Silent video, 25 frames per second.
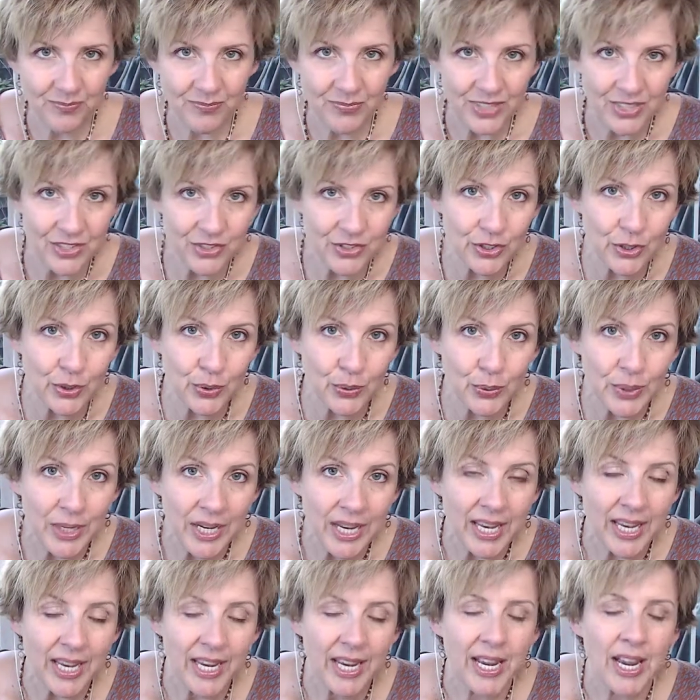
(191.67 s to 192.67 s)
So
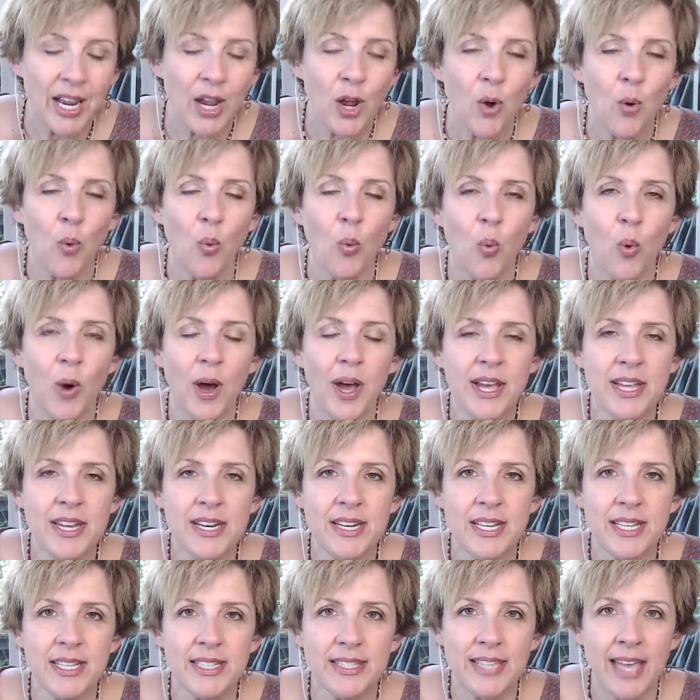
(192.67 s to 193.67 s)
what
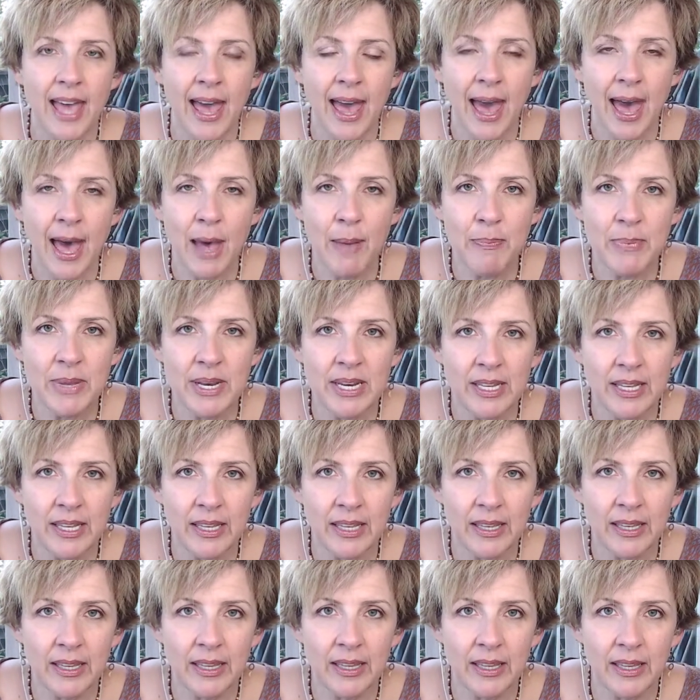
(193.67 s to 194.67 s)
is
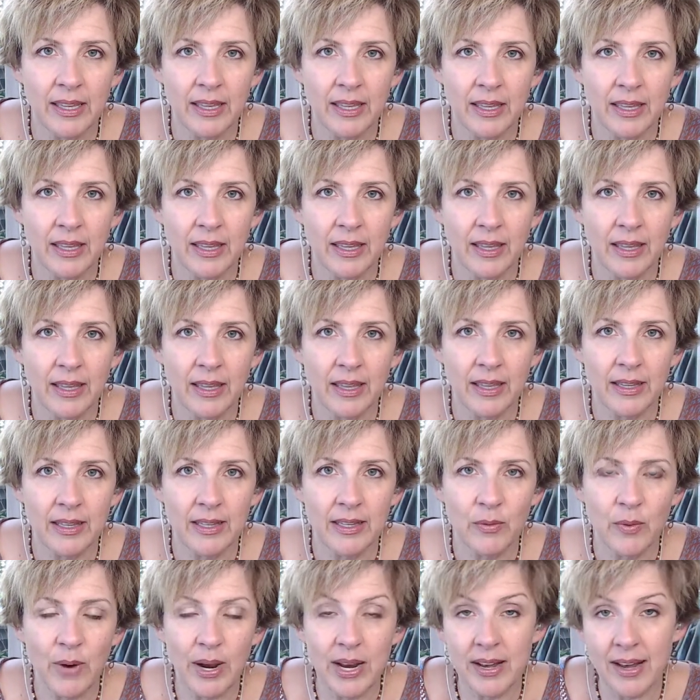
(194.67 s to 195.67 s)
happening
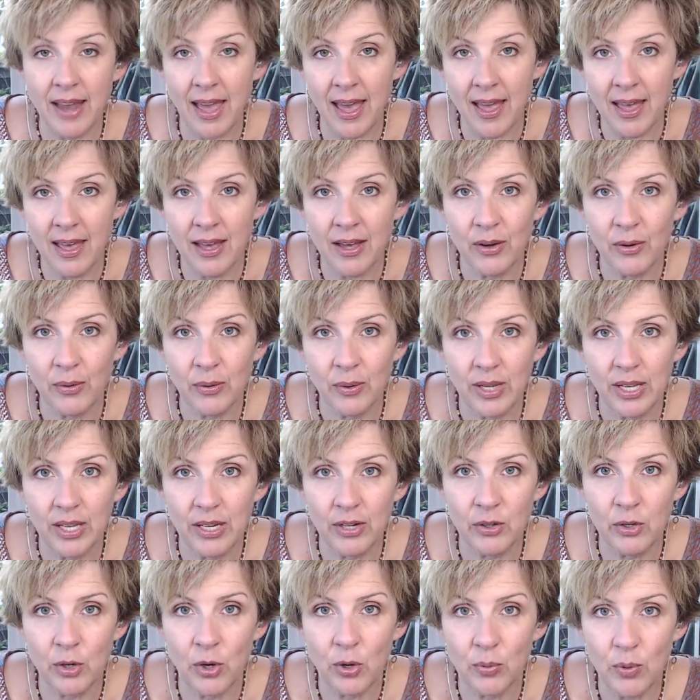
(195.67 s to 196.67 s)
right now
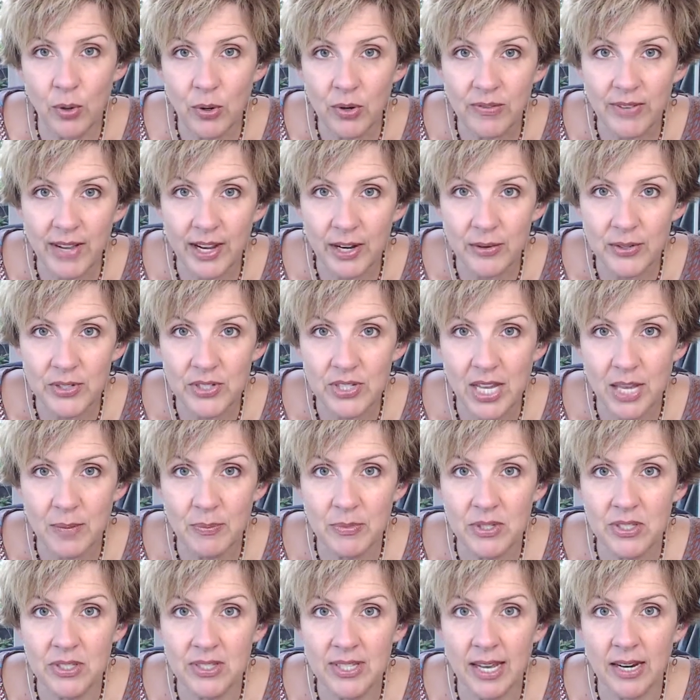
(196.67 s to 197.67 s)
in coronavirus
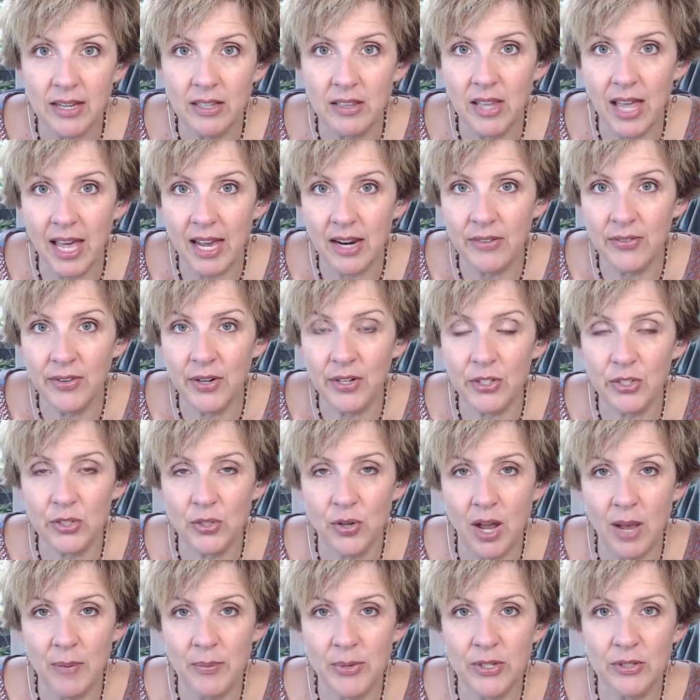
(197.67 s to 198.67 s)
times is that a lot of our
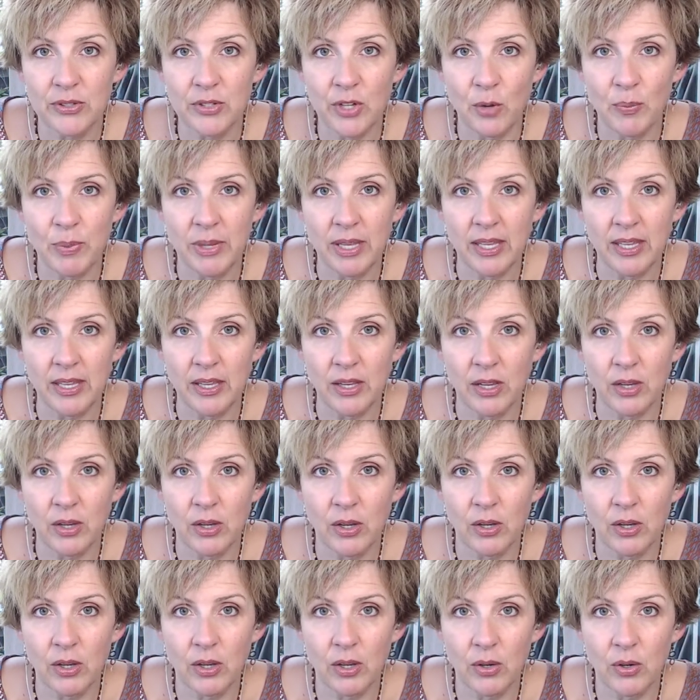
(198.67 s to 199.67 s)
traumas are being
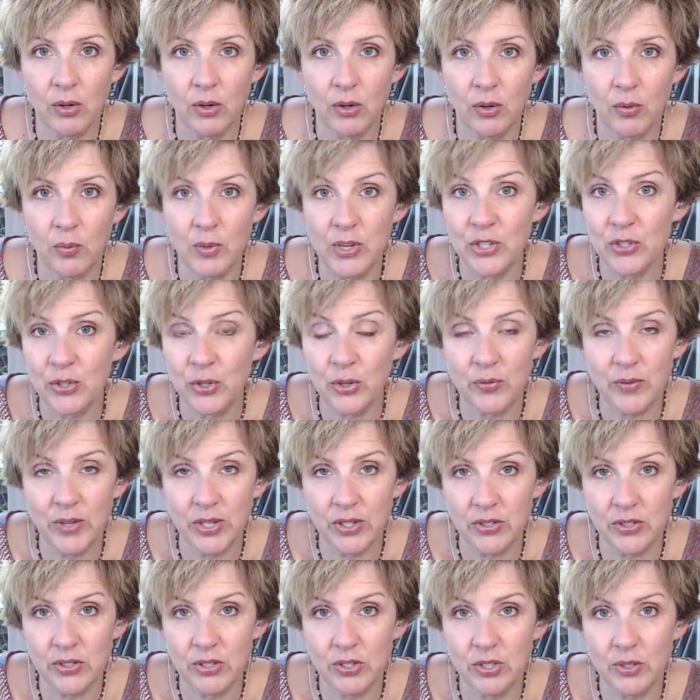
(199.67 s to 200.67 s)

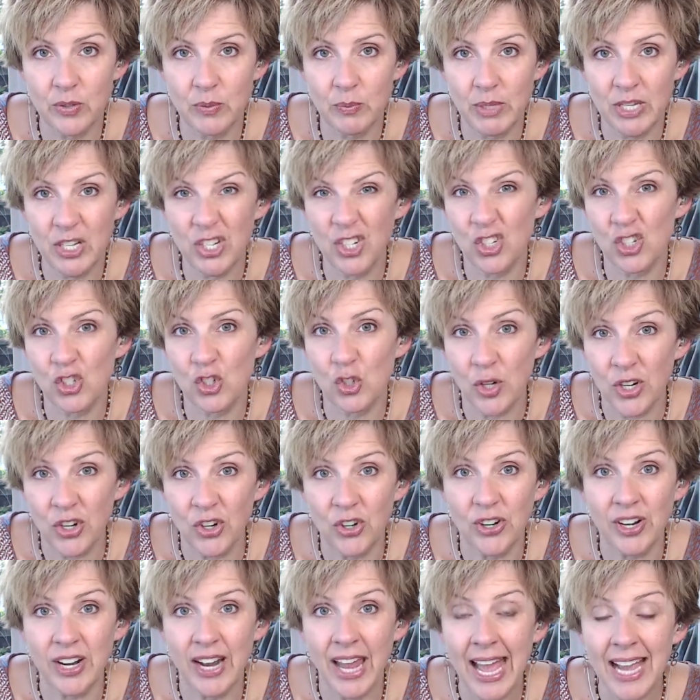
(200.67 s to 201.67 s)
resurfaced, being
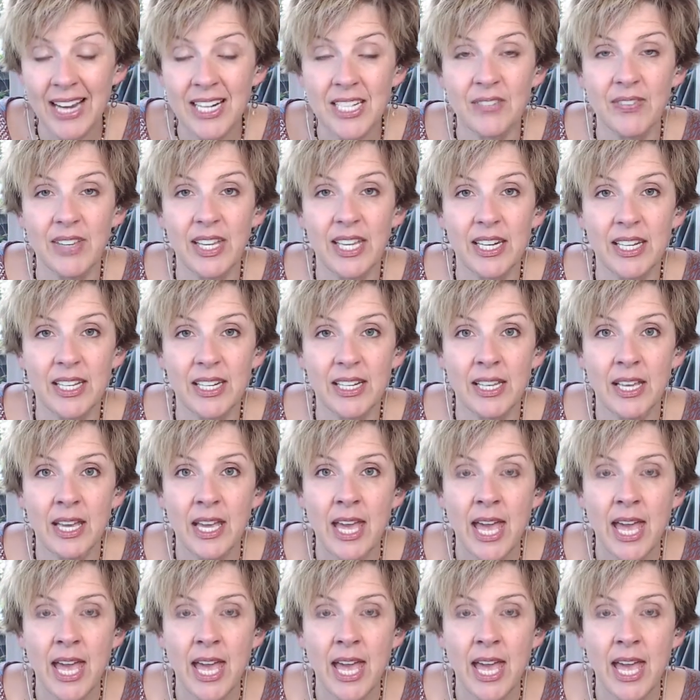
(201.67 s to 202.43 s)
triggered and activated.